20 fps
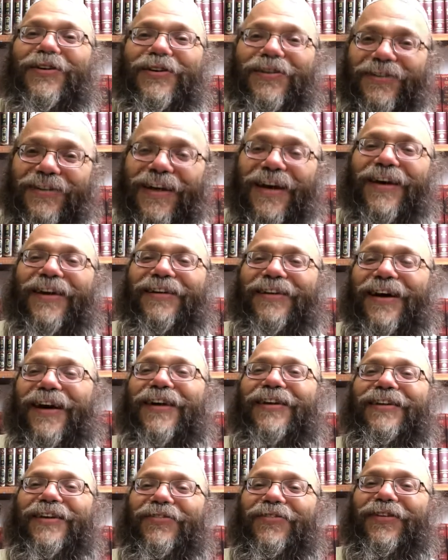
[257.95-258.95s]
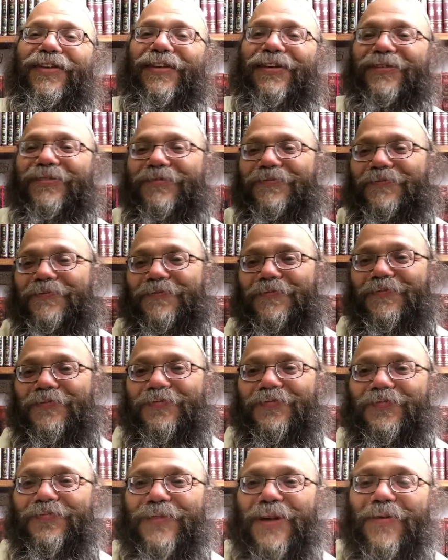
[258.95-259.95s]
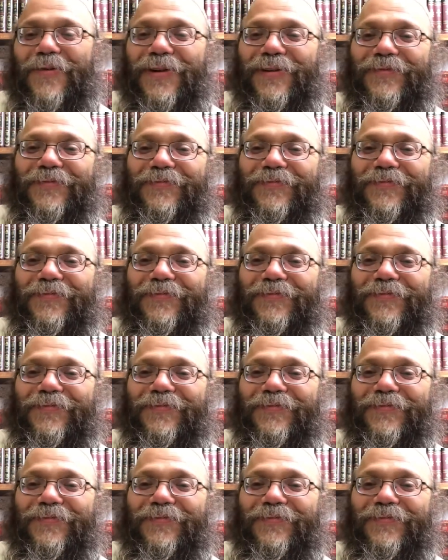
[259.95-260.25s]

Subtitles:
day, night, everything. Amen.